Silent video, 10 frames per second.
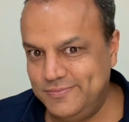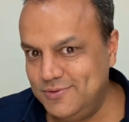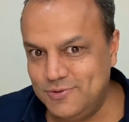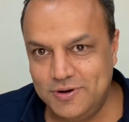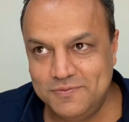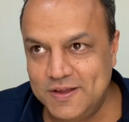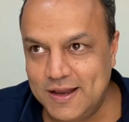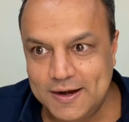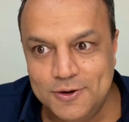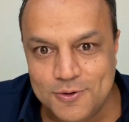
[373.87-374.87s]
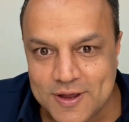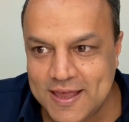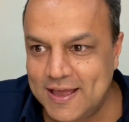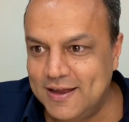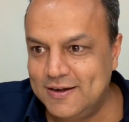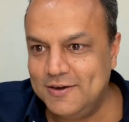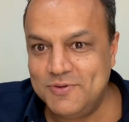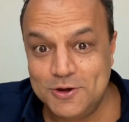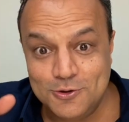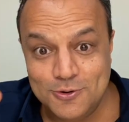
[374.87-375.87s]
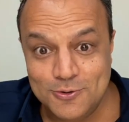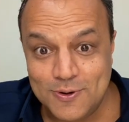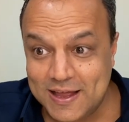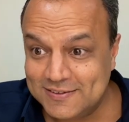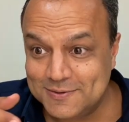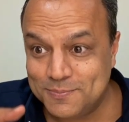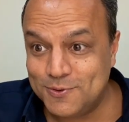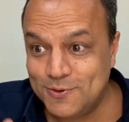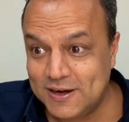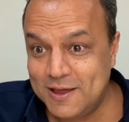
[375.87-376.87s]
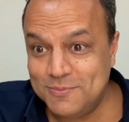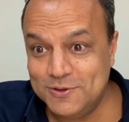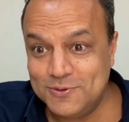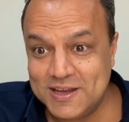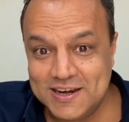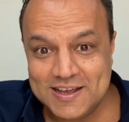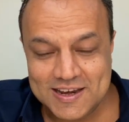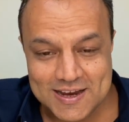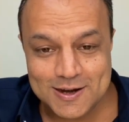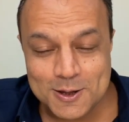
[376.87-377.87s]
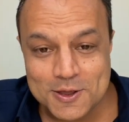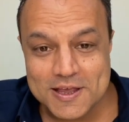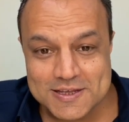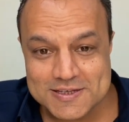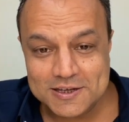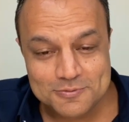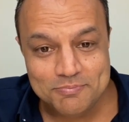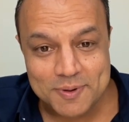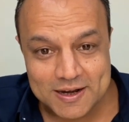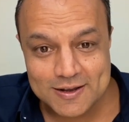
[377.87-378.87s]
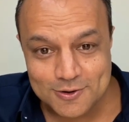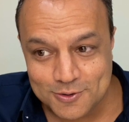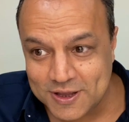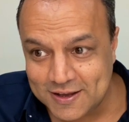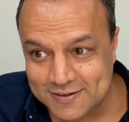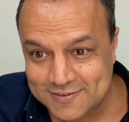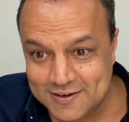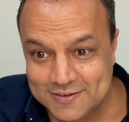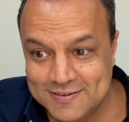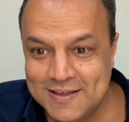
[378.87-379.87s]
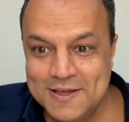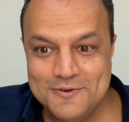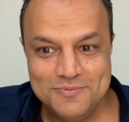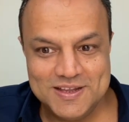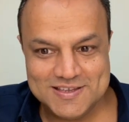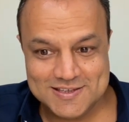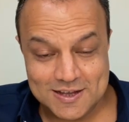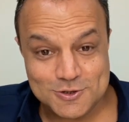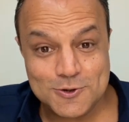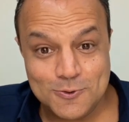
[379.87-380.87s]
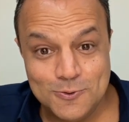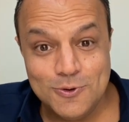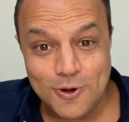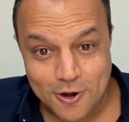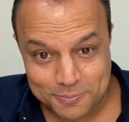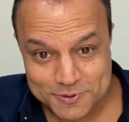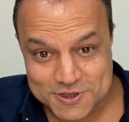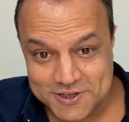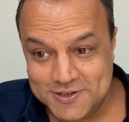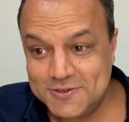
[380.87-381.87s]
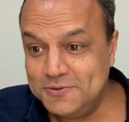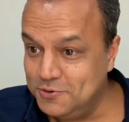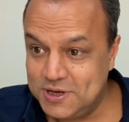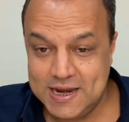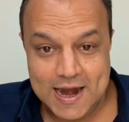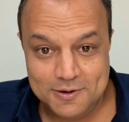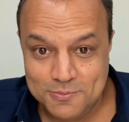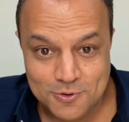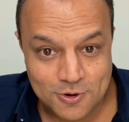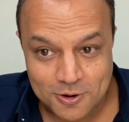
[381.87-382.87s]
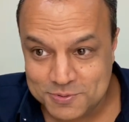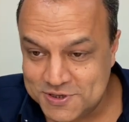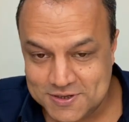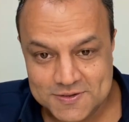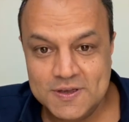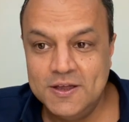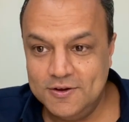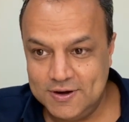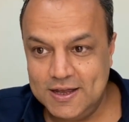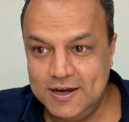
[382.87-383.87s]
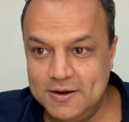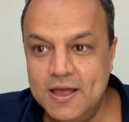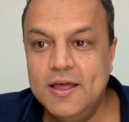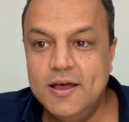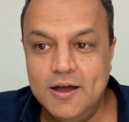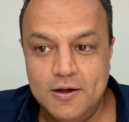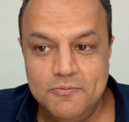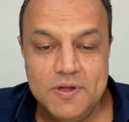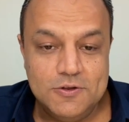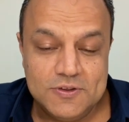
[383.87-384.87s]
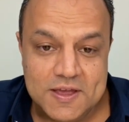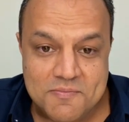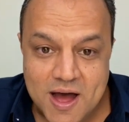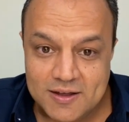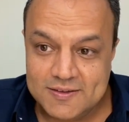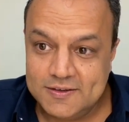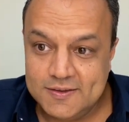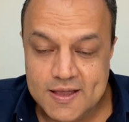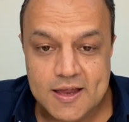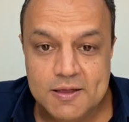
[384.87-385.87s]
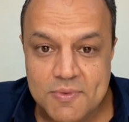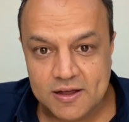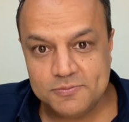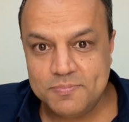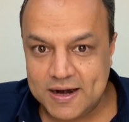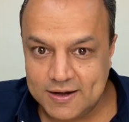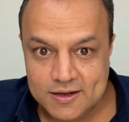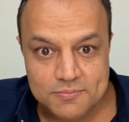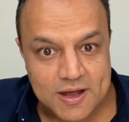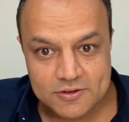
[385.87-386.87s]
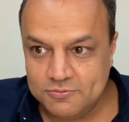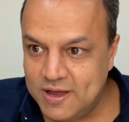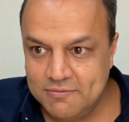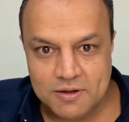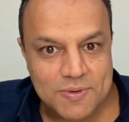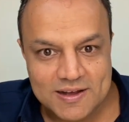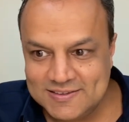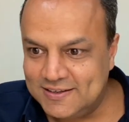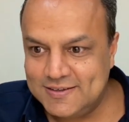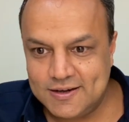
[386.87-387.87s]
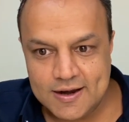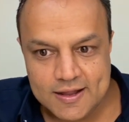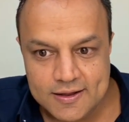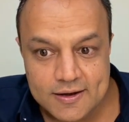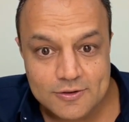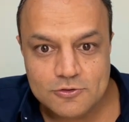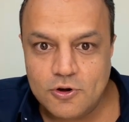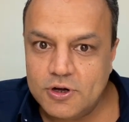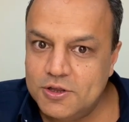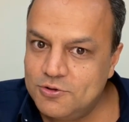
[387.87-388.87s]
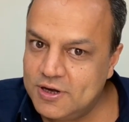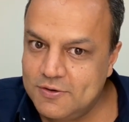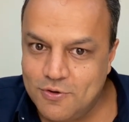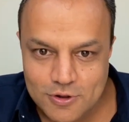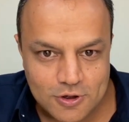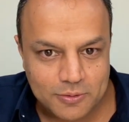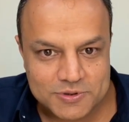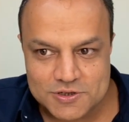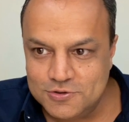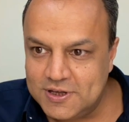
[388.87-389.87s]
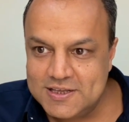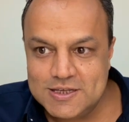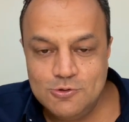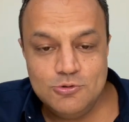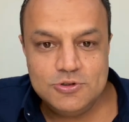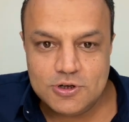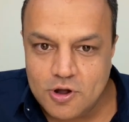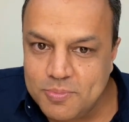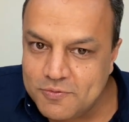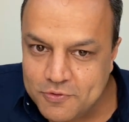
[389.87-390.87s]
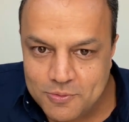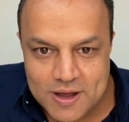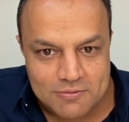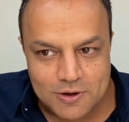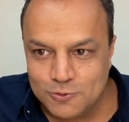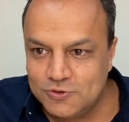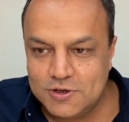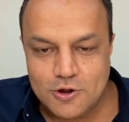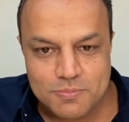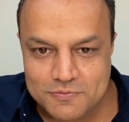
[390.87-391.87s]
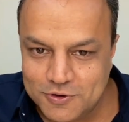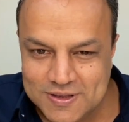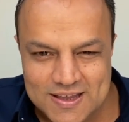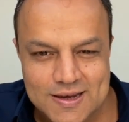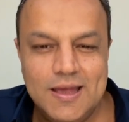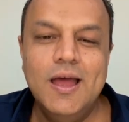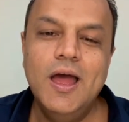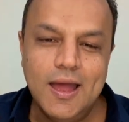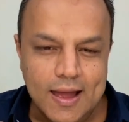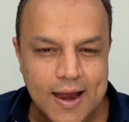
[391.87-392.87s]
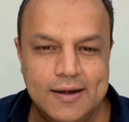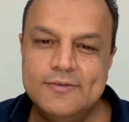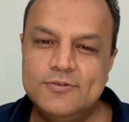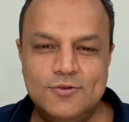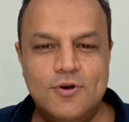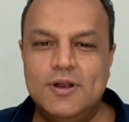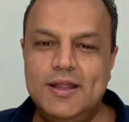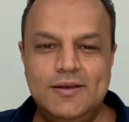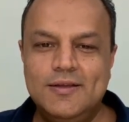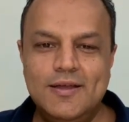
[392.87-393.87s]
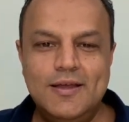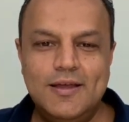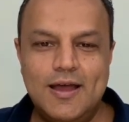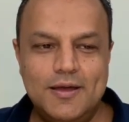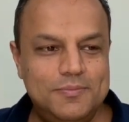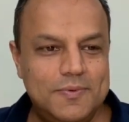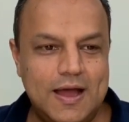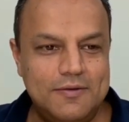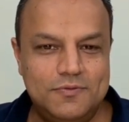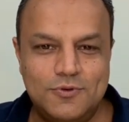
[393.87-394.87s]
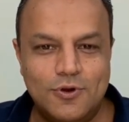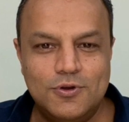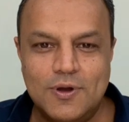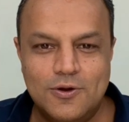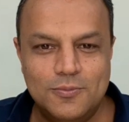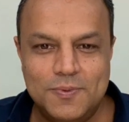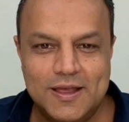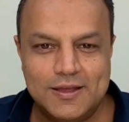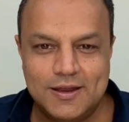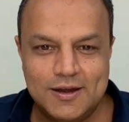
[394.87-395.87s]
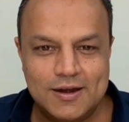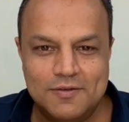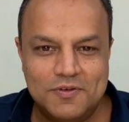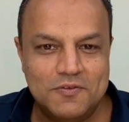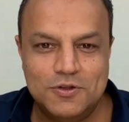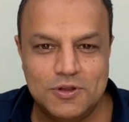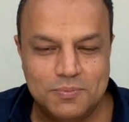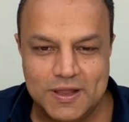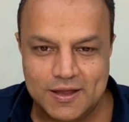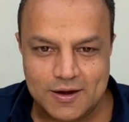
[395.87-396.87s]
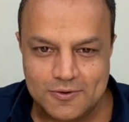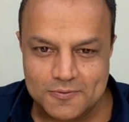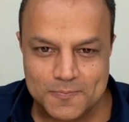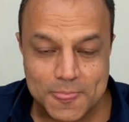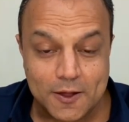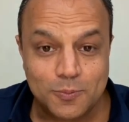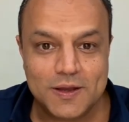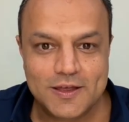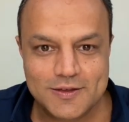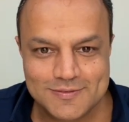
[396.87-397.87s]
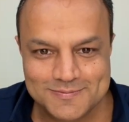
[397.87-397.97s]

you don't even feel like looking at it when you know as a programmer you can create such better looking results with such cool options you can add more options right uh, when you say marks it's theory marks practical marks viva marks etc and then in sorting you can have all the options you can see who's the topper for viva who's the topper for theory and so on then I've, I've taught you how to play cricket and I've given you the playground now play